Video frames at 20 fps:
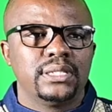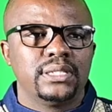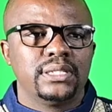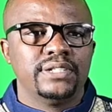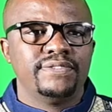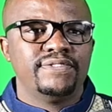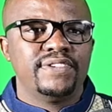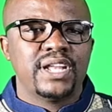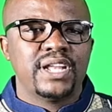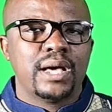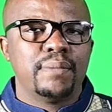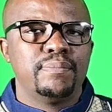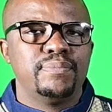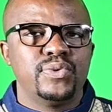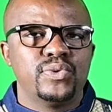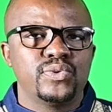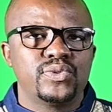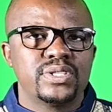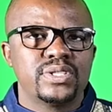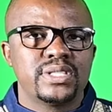even
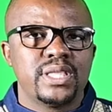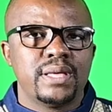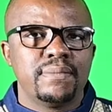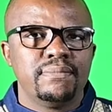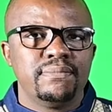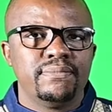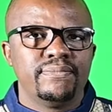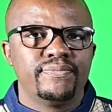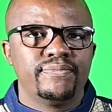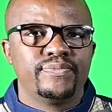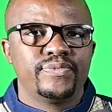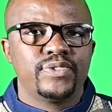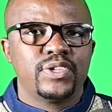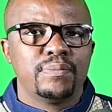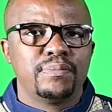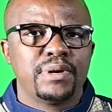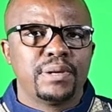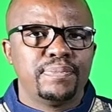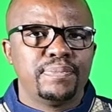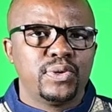abuses them.
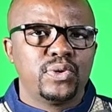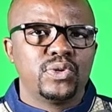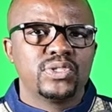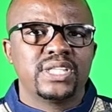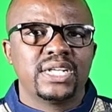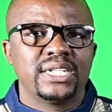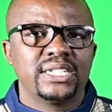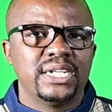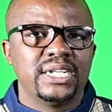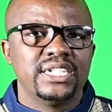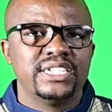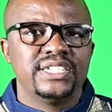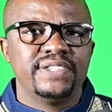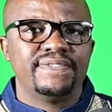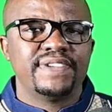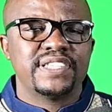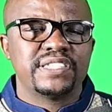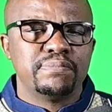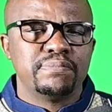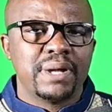But because that
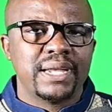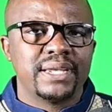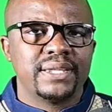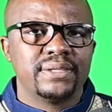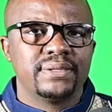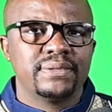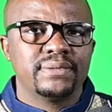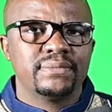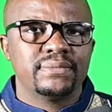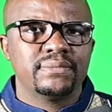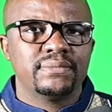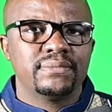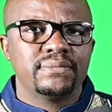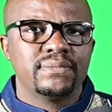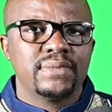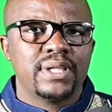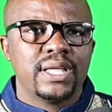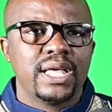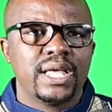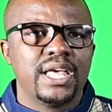relative has money,
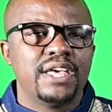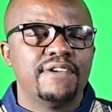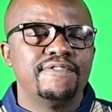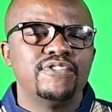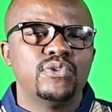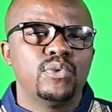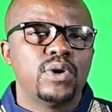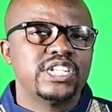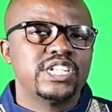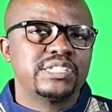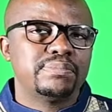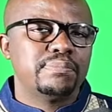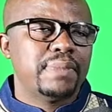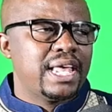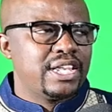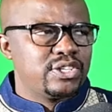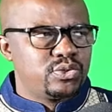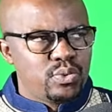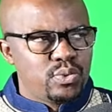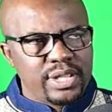everyone
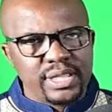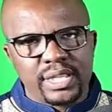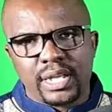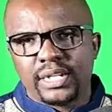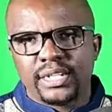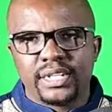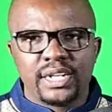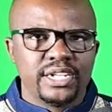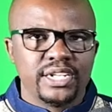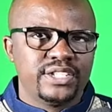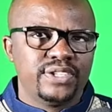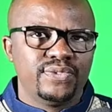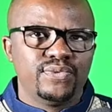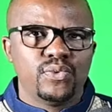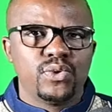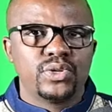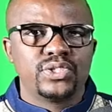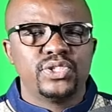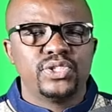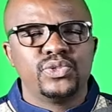smiles when that
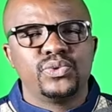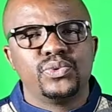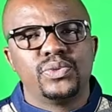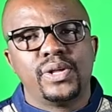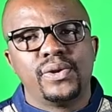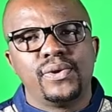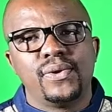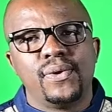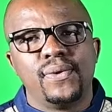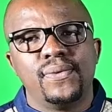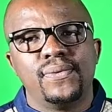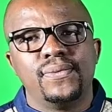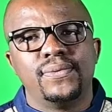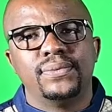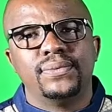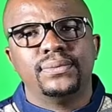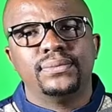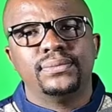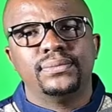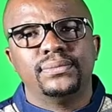relative walks into the door.
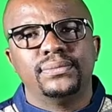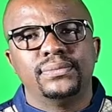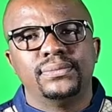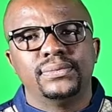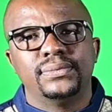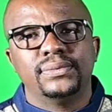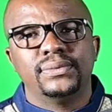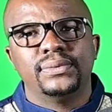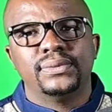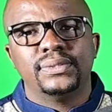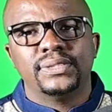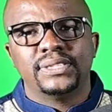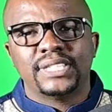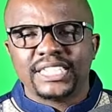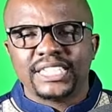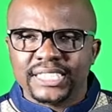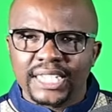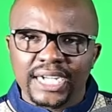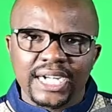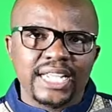
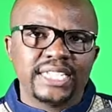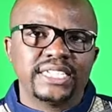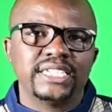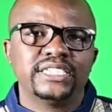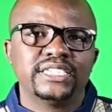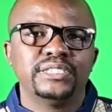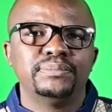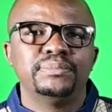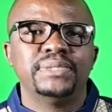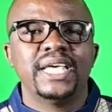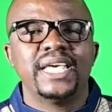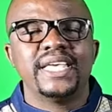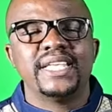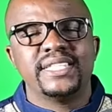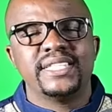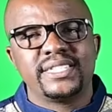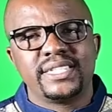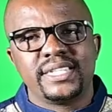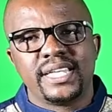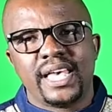That's the relationship the
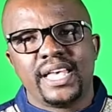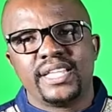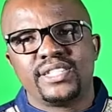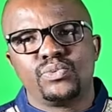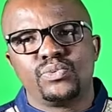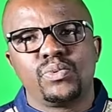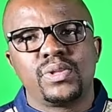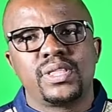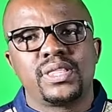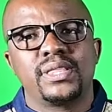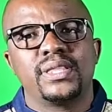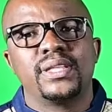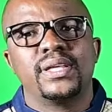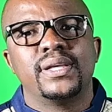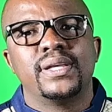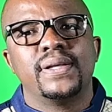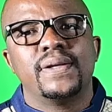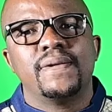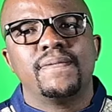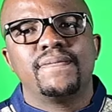ANC has with
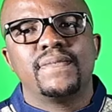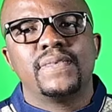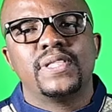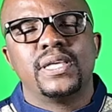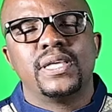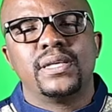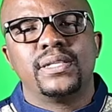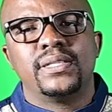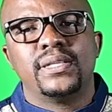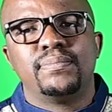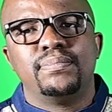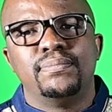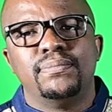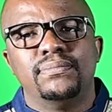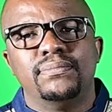the